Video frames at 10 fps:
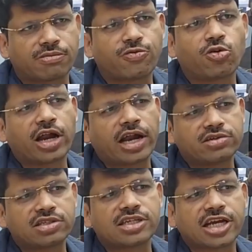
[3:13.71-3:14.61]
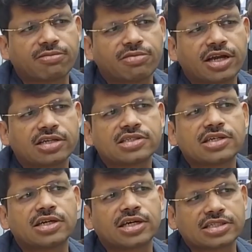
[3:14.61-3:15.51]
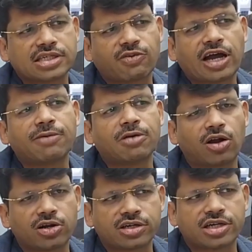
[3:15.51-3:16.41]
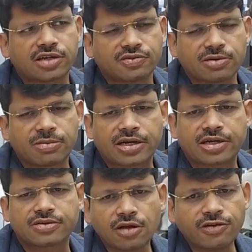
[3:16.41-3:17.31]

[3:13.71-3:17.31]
before hydrogen can be considered as a viable alternative in the market.